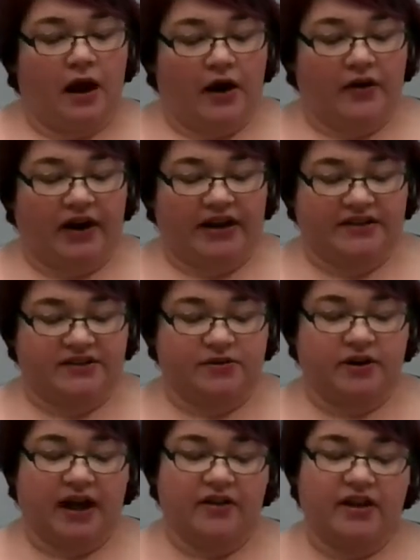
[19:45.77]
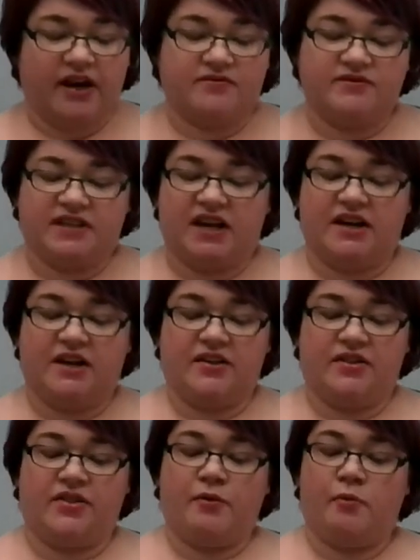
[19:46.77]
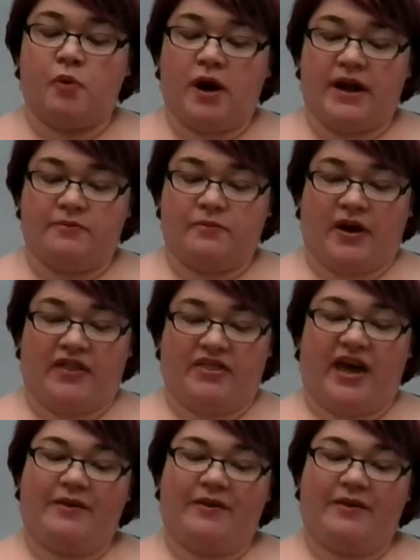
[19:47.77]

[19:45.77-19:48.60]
All right, so now that I've done the 1 month,